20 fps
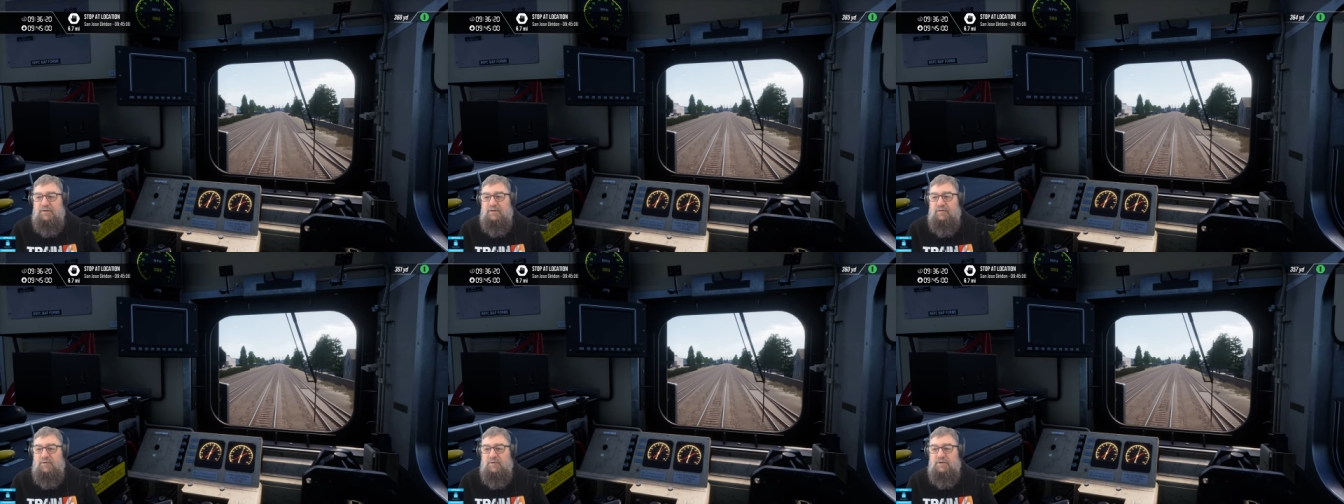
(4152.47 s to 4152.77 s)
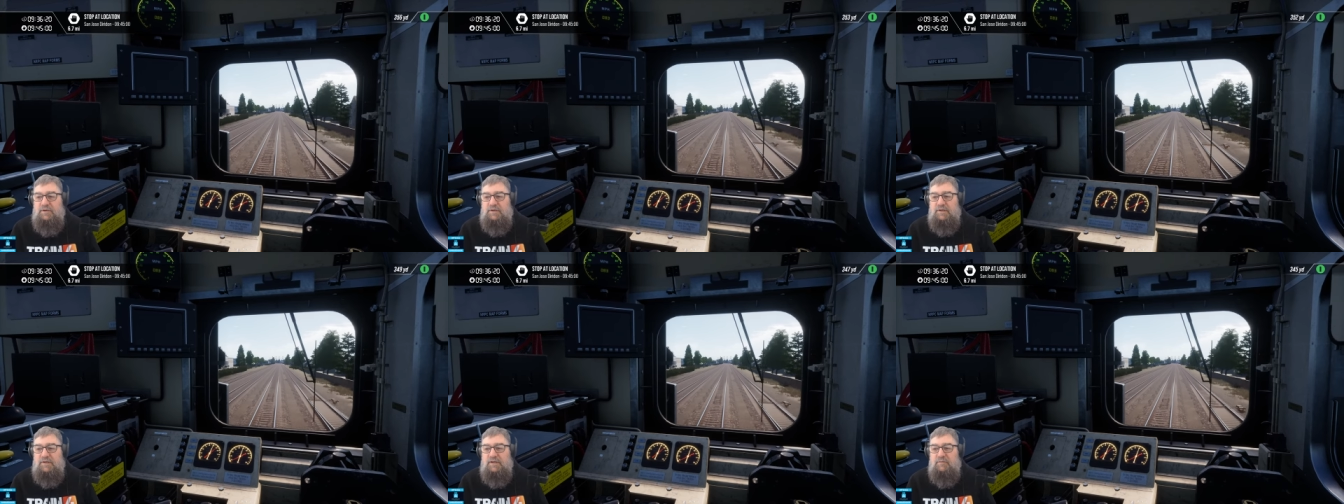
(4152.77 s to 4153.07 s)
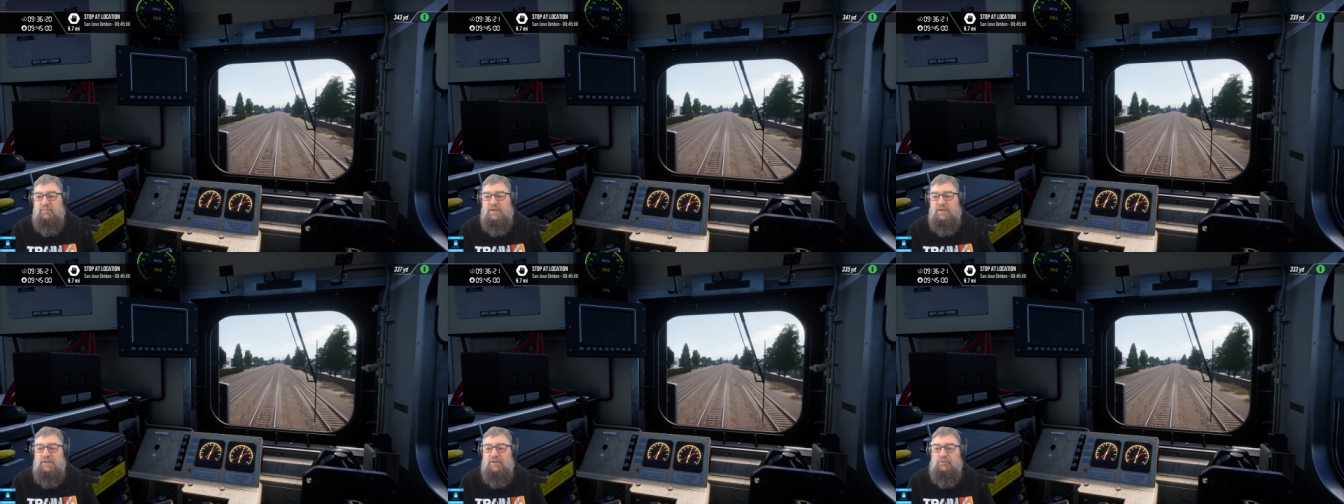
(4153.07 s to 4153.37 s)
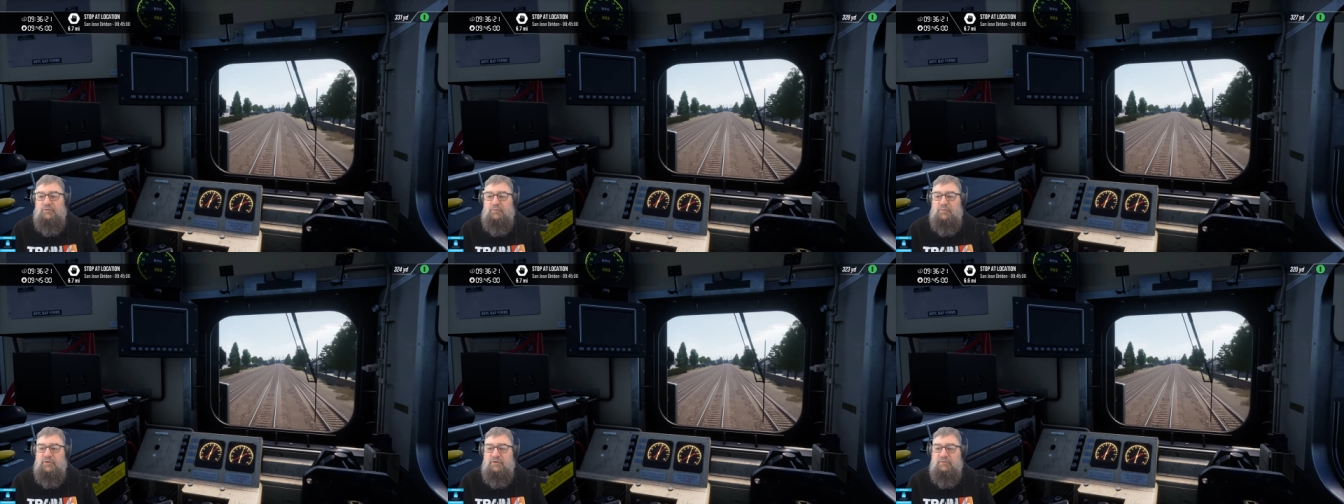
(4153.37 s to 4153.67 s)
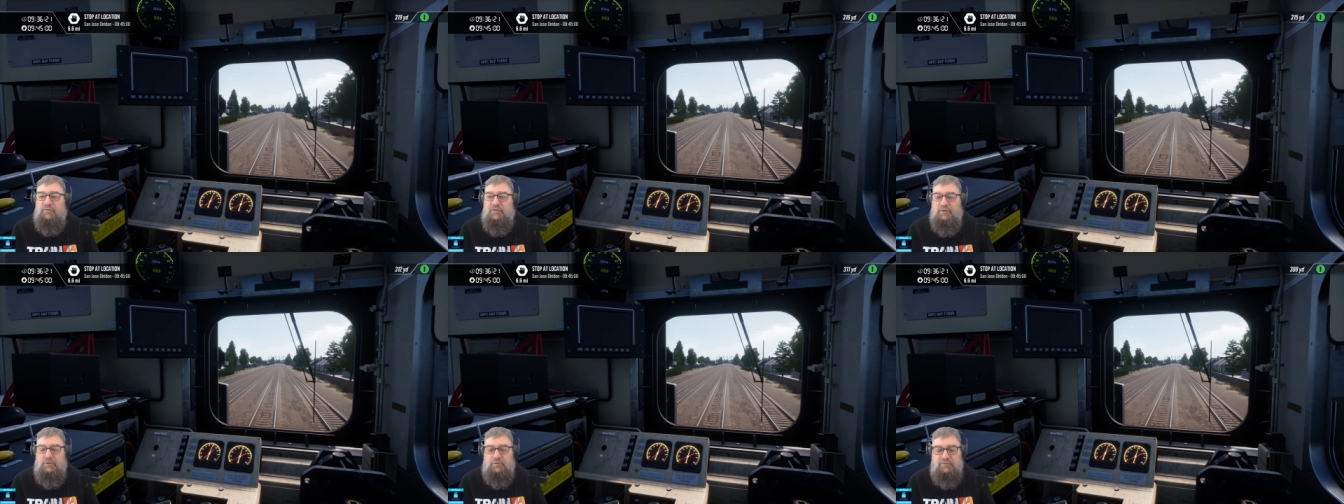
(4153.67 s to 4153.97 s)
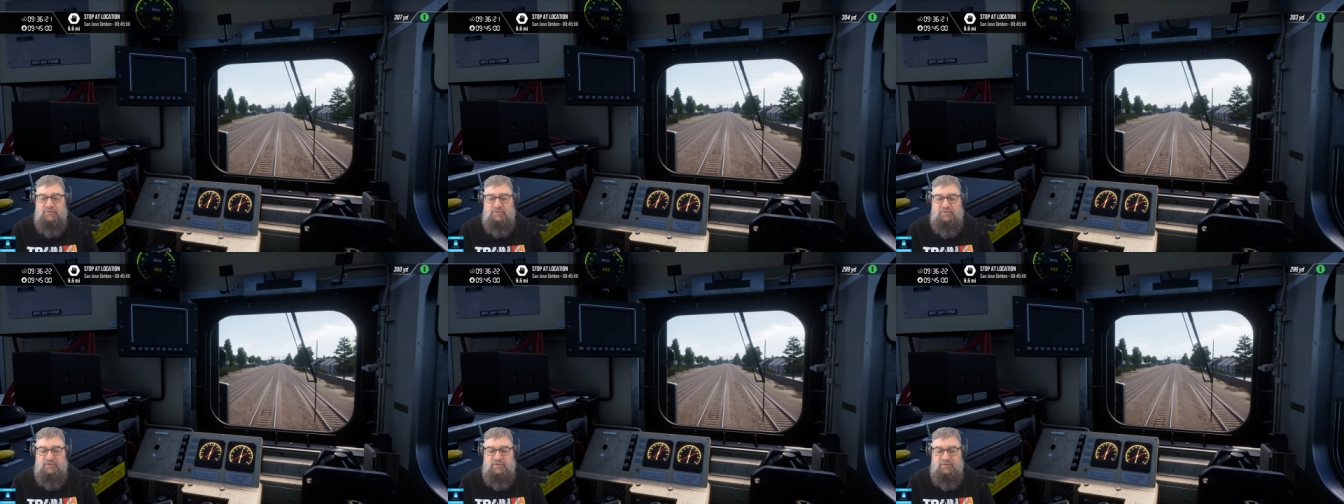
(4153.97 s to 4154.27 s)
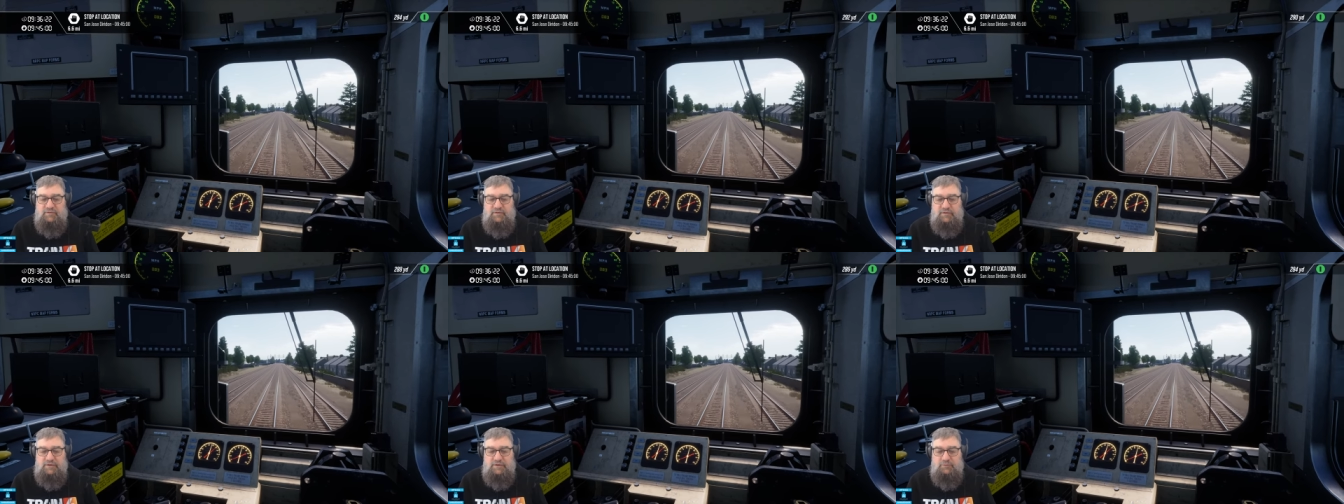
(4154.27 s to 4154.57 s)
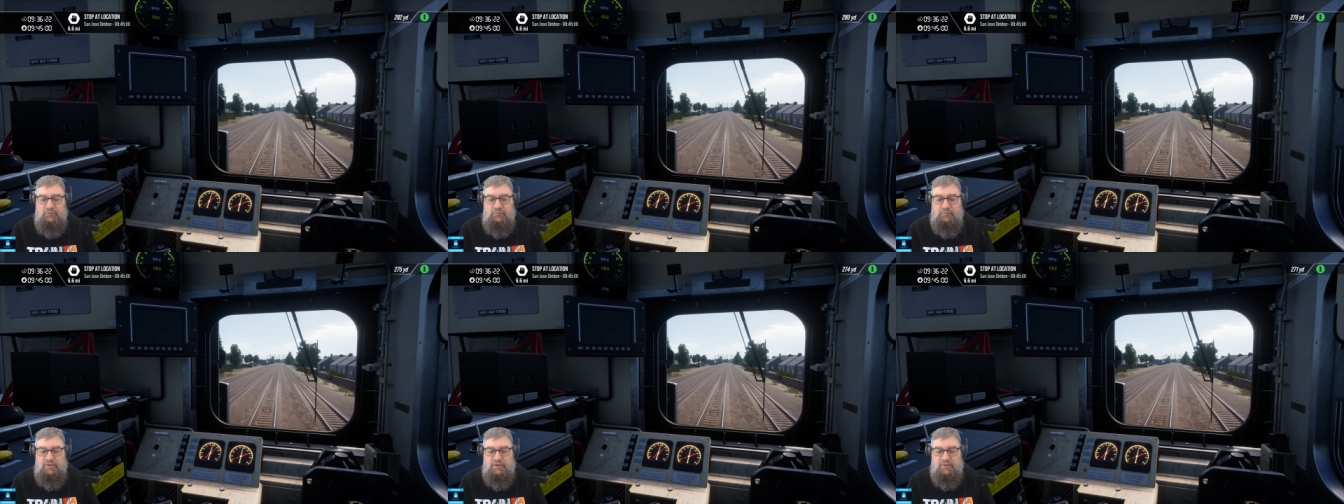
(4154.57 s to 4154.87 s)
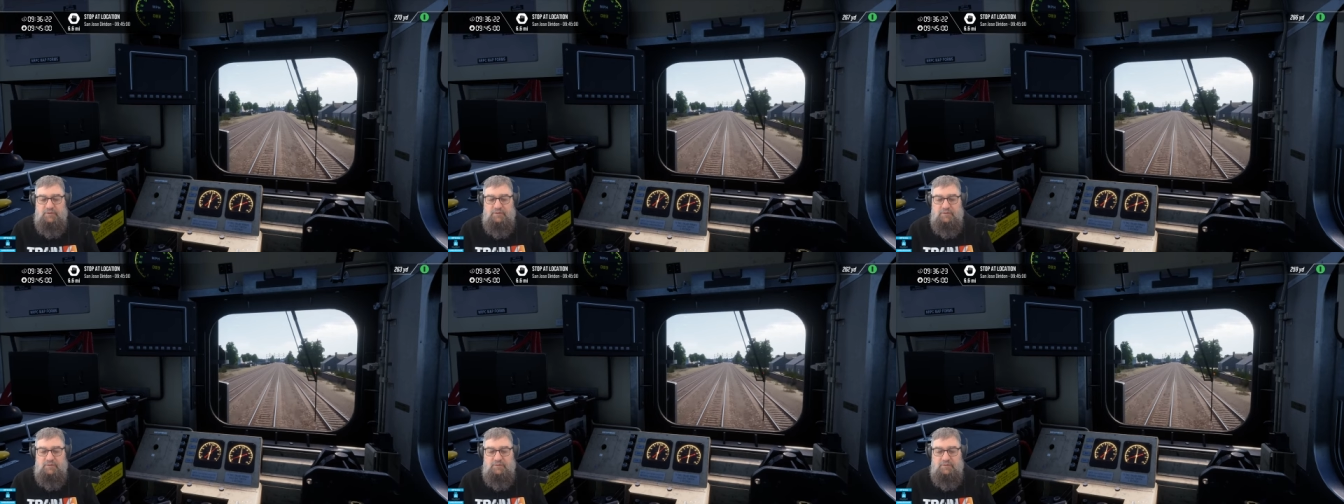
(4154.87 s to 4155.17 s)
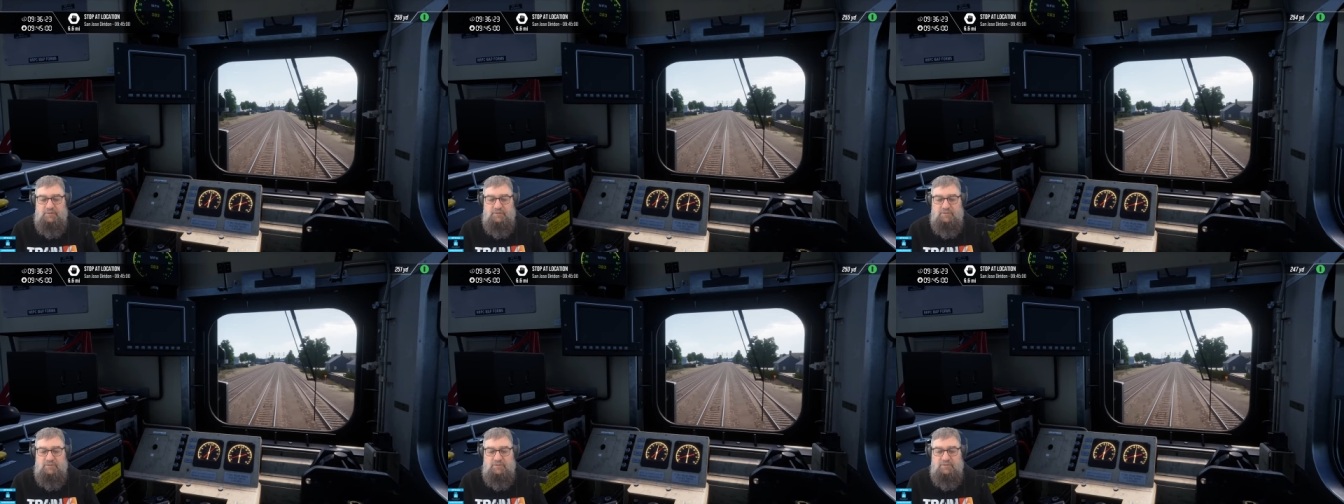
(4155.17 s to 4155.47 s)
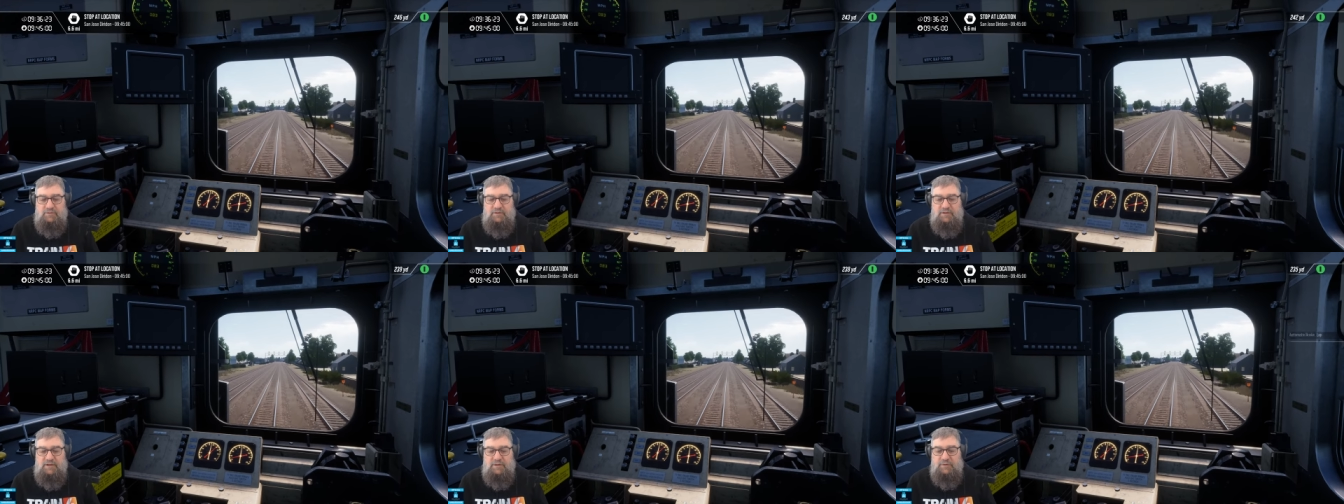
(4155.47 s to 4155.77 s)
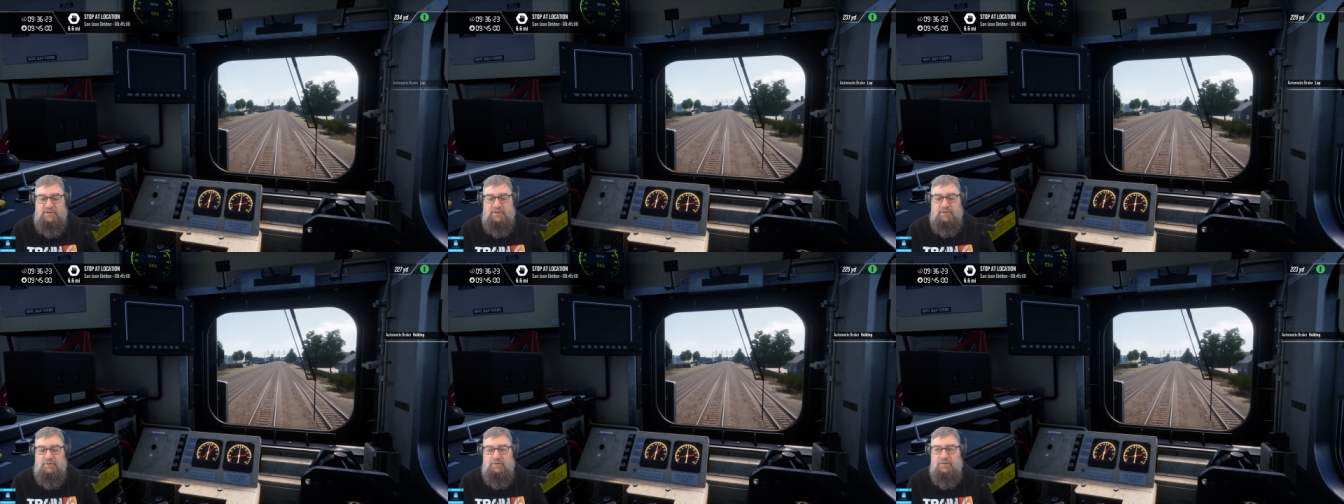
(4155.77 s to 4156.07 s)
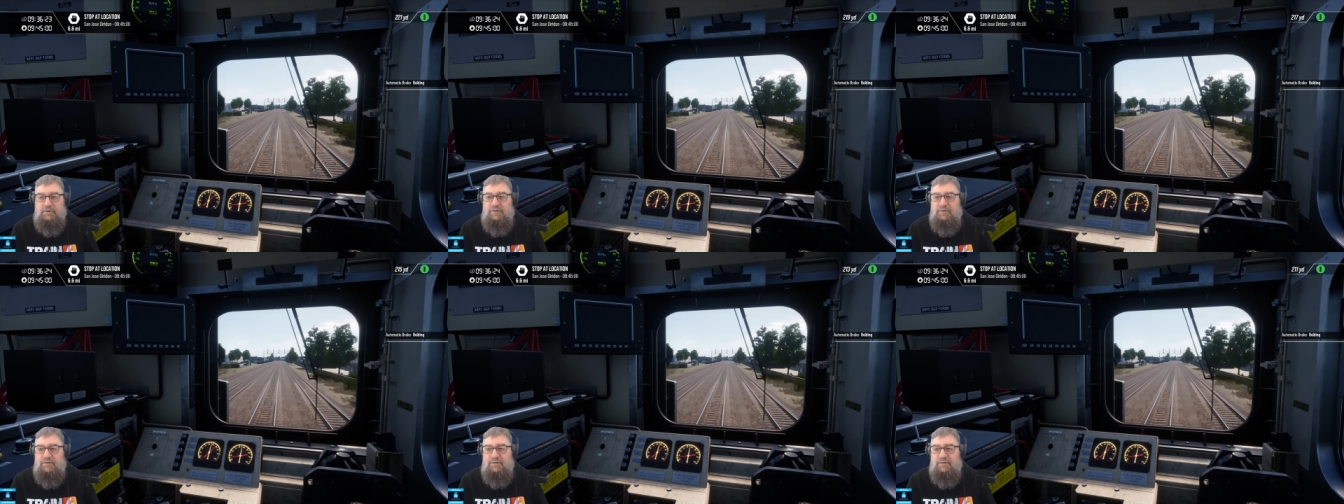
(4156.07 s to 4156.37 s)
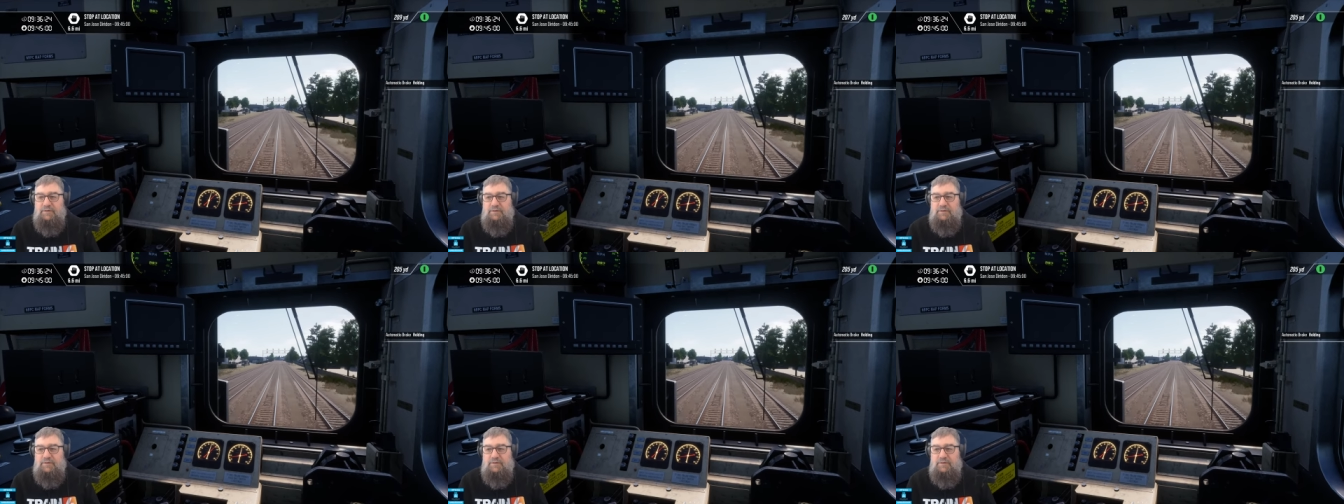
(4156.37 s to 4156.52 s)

Come on, give me a little bit of service, just a little bit. There we go.